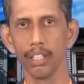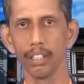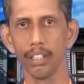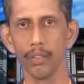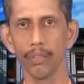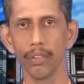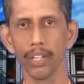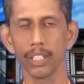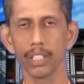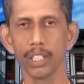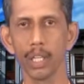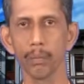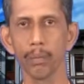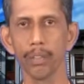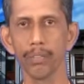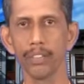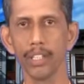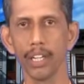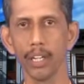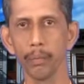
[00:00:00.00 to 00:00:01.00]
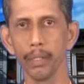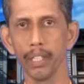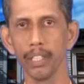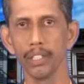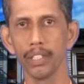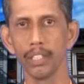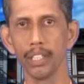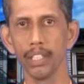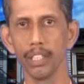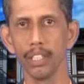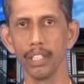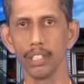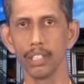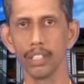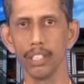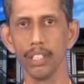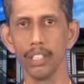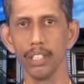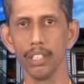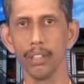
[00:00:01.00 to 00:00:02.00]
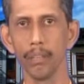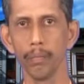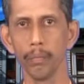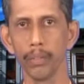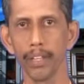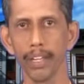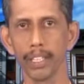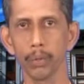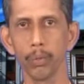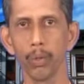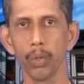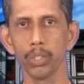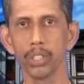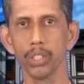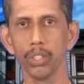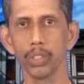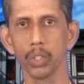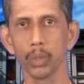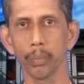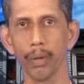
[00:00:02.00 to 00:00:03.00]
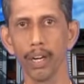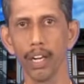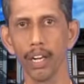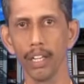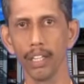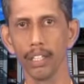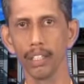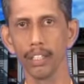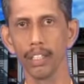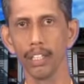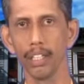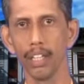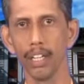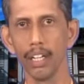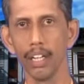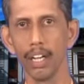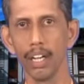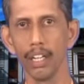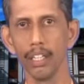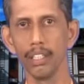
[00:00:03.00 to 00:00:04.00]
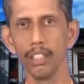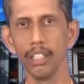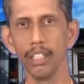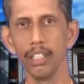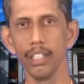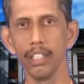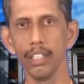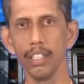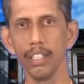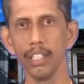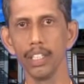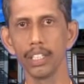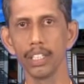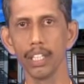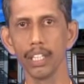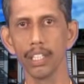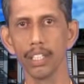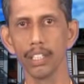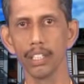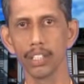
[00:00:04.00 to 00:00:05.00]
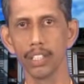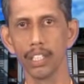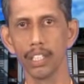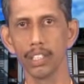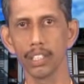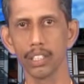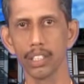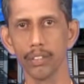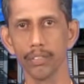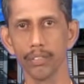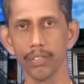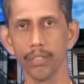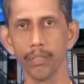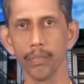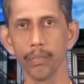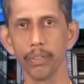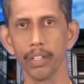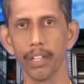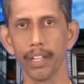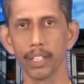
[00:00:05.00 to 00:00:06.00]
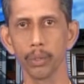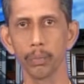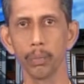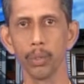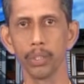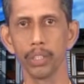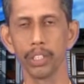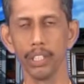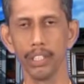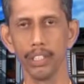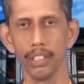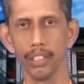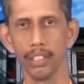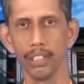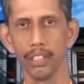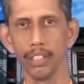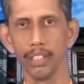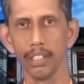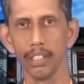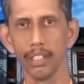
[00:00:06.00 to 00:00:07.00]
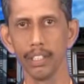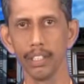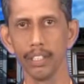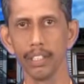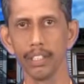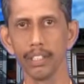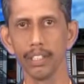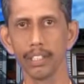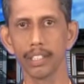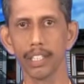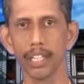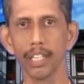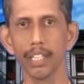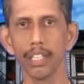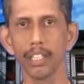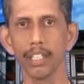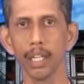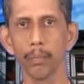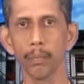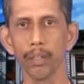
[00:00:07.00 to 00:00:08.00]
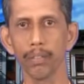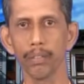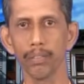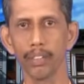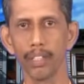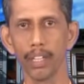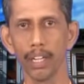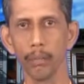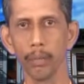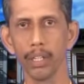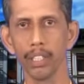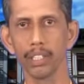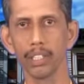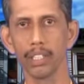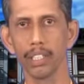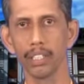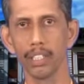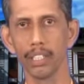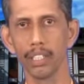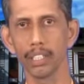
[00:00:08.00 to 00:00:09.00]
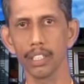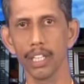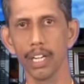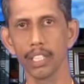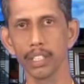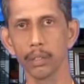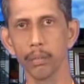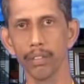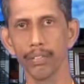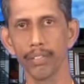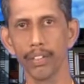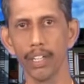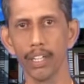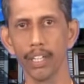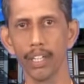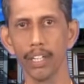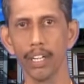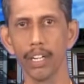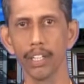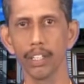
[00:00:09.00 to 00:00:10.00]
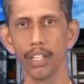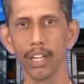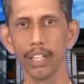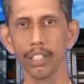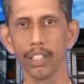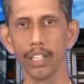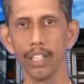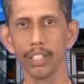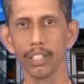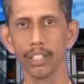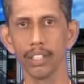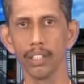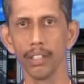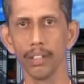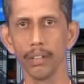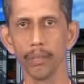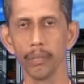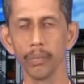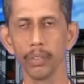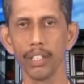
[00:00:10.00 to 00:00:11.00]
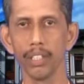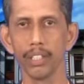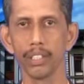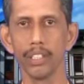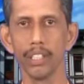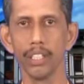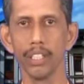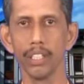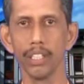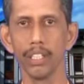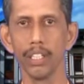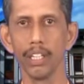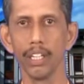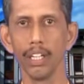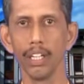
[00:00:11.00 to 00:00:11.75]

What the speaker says: The first type of damage is the explosive spalling in the initial stages of exposure. The second type of damage that is caused by fire on concrete is the